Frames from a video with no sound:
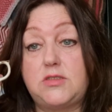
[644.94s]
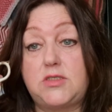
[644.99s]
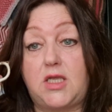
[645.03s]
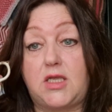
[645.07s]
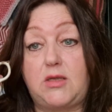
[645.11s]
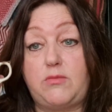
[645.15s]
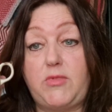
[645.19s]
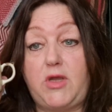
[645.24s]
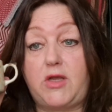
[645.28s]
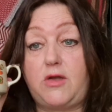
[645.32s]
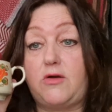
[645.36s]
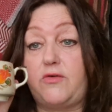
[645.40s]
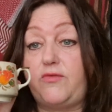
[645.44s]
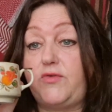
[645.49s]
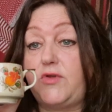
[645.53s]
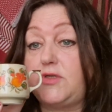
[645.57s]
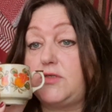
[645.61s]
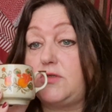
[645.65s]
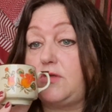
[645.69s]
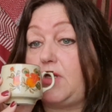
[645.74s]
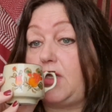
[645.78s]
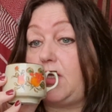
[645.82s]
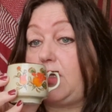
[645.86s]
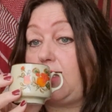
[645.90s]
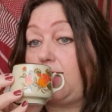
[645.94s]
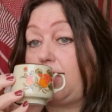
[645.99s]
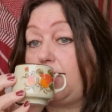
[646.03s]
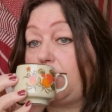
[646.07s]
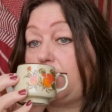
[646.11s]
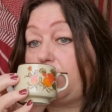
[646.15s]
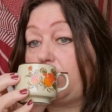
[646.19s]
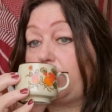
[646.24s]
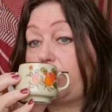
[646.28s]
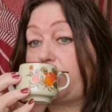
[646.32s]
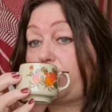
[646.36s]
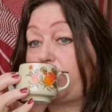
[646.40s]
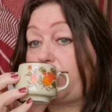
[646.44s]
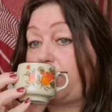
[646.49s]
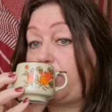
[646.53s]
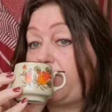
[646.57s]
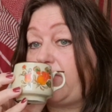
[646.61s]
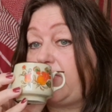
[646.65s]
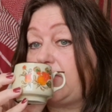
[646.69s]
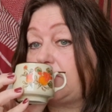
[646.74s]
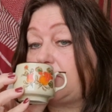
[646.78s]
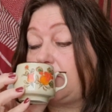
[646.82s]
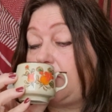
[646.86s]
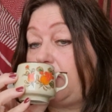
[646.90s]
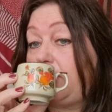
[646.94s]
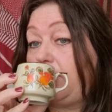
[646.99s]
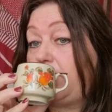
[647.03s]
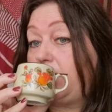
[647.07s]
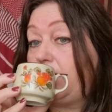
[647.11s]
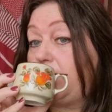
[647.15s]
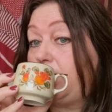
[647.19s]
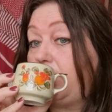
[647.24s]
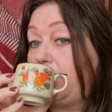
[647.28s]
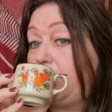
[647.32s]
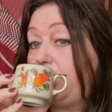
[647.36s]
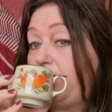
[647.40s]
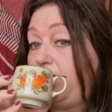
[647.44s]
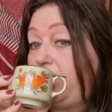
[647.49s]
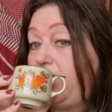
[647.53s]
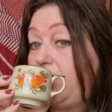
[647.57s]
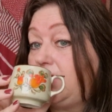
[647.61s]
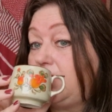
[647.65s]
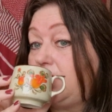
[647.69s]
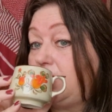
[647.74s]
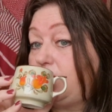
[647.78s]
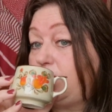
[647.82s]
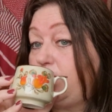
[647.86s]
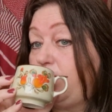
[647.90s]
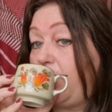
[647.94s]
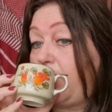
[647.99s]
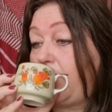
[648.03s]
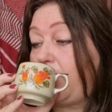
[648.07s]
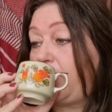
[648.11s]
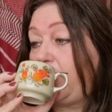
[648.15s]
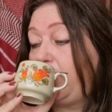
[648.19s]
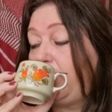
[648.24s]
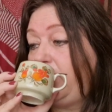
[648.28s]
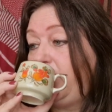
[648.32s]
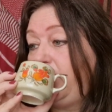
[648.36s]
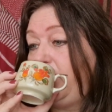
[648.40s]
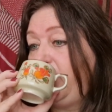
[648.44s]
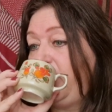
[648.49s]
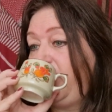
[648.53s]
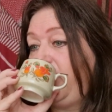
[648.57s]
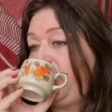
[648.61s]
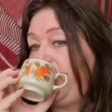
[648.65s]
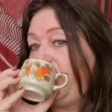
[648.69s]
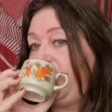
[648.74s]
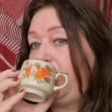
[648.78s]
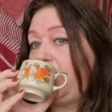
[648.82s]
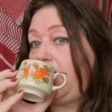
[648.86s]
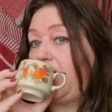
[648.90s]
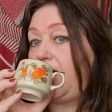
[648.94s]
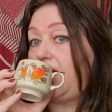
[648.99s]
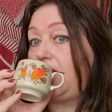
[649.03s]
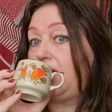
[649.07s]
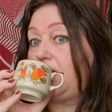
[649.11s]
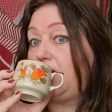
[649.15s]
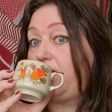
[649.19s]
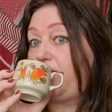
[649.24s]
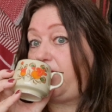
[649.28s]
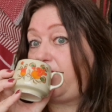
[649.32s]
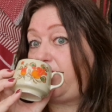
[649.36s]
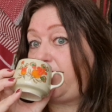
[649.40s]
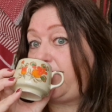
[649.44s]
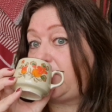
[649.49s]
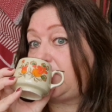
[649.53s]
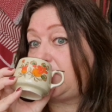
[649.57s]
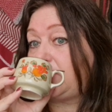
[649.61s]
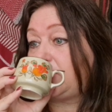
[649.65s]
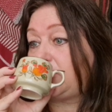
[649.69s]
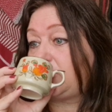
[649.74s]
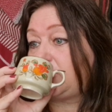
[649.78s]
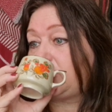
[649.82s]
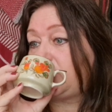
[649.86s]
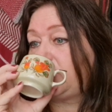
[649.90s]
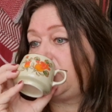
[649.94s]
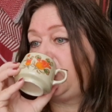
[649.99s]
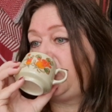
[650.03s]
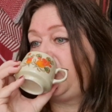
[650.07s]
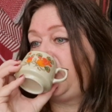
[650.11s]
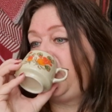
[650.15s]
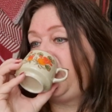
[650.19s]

take my coffee today from this little vintage mug. I love vintage.